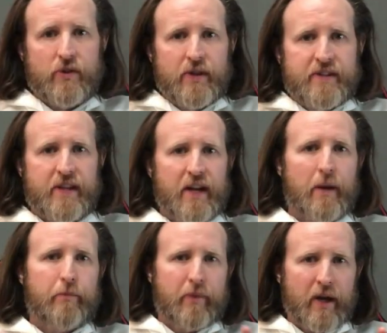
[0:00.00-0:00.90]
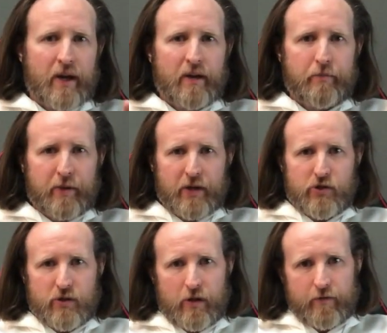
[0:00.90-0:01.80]
let's take a big
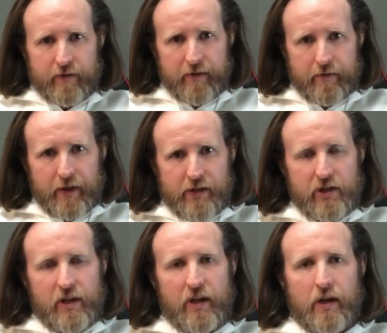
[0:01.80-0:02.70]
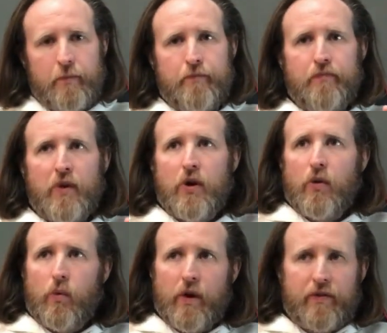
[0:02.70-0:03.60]
picture of deflation here.
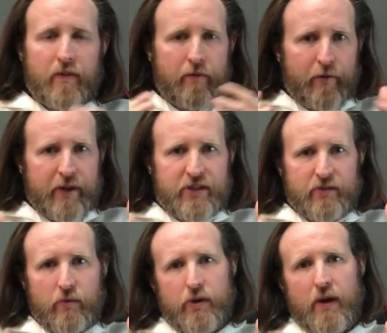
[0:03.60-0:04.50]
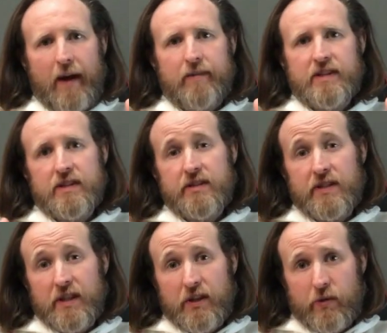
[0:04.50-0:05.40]
With deflation, what you have is a
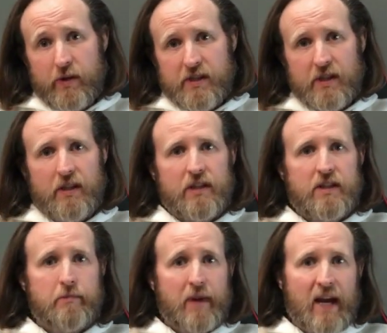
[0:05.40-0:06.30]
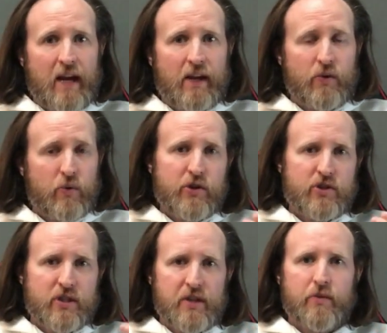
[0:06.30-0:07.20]
decrease in demand,
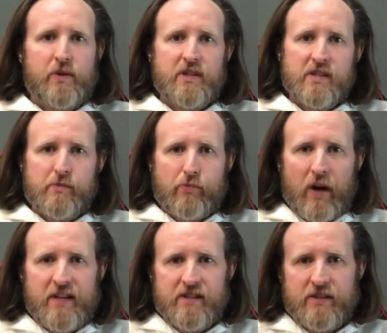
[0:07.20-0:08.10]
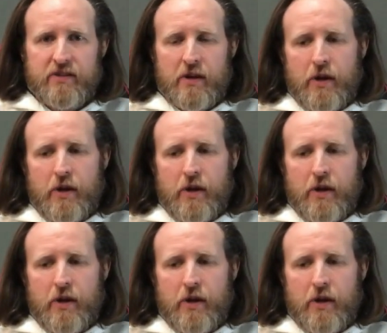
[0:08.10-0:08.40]
which decreases prices.